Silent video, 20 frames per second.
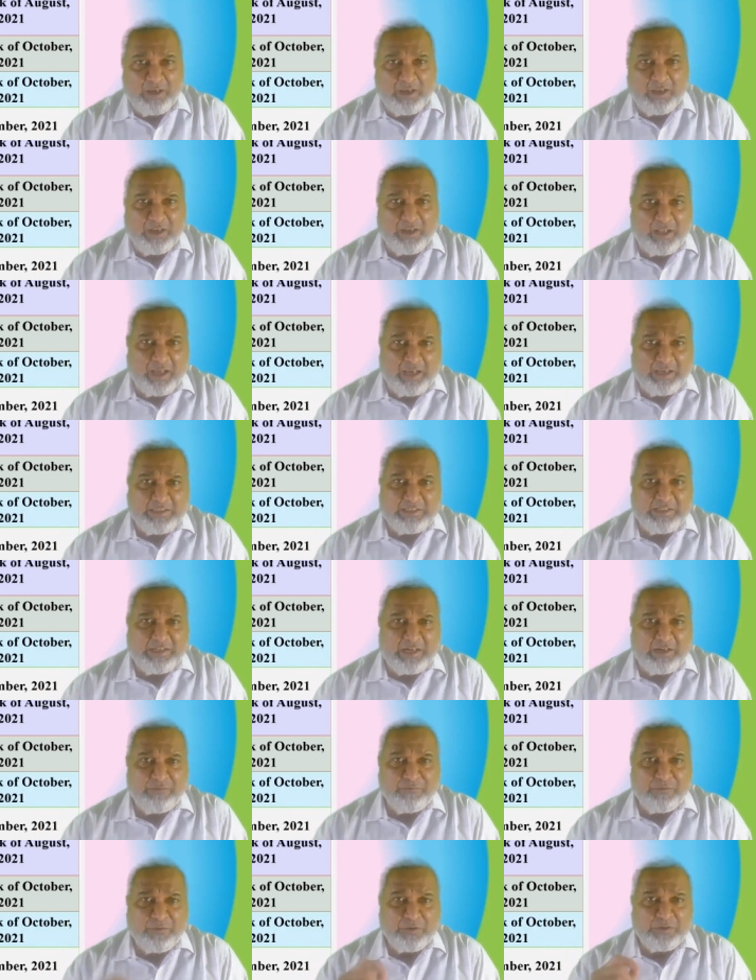Last
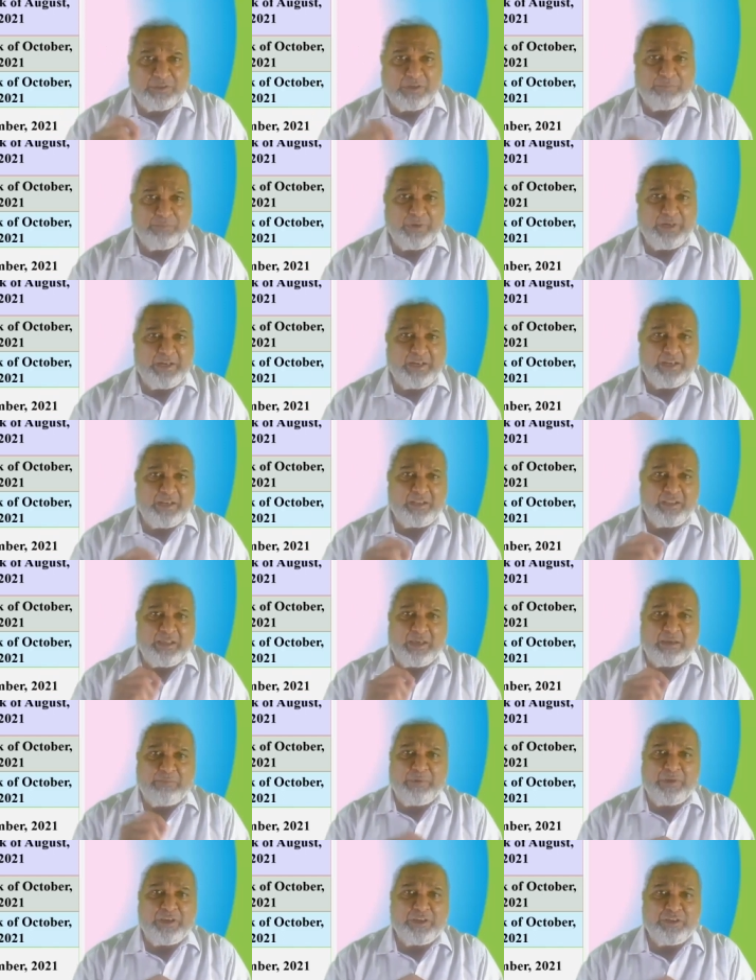date for submitting the
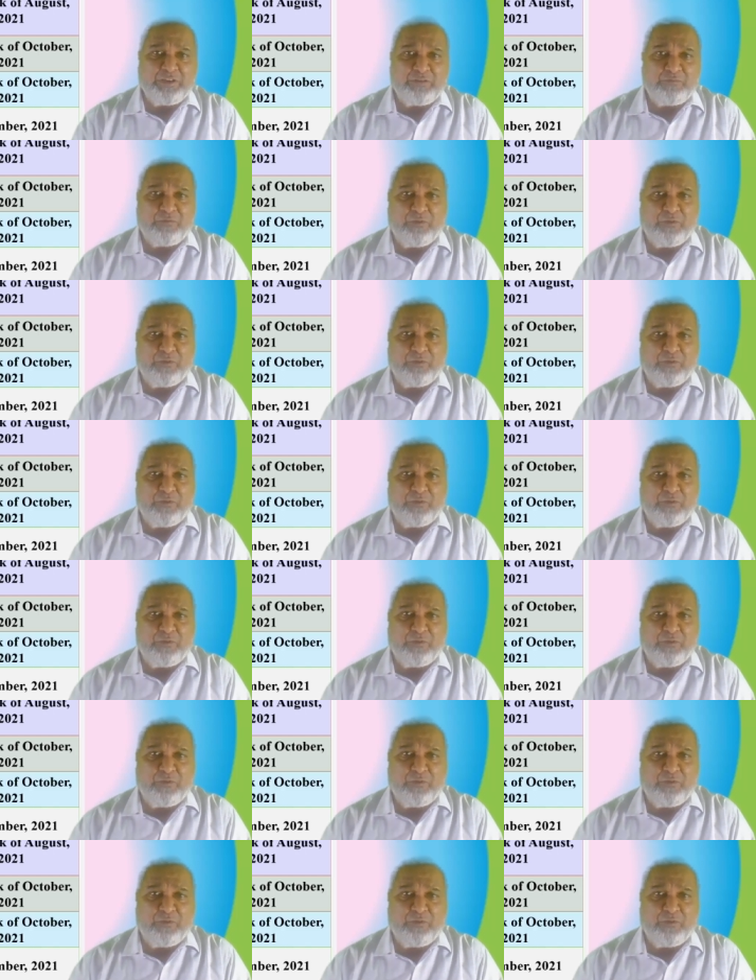application